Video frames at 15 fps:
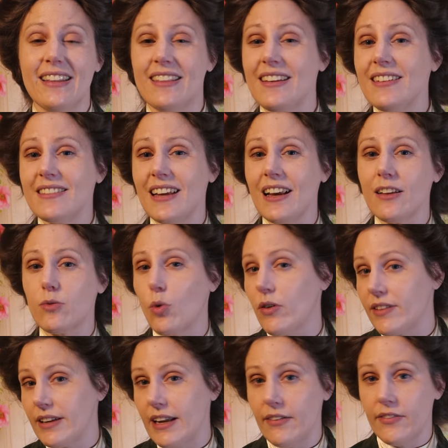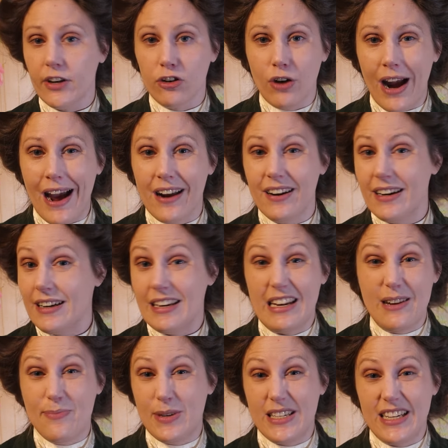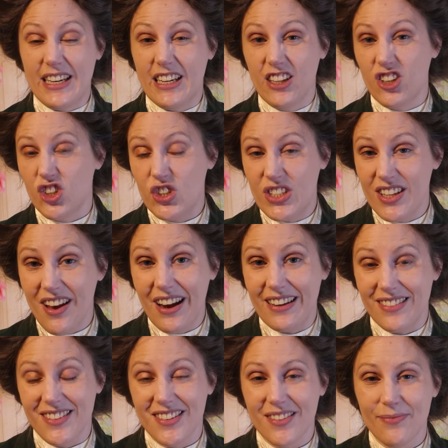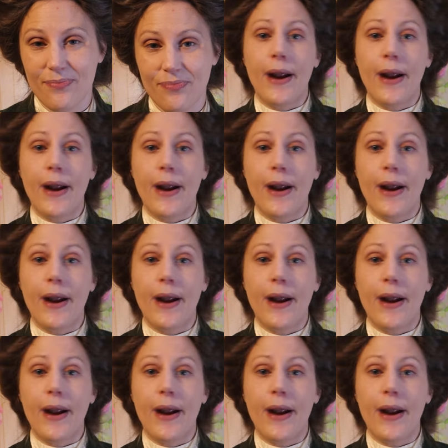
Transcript: this test wasn't even grounded in any particular good science.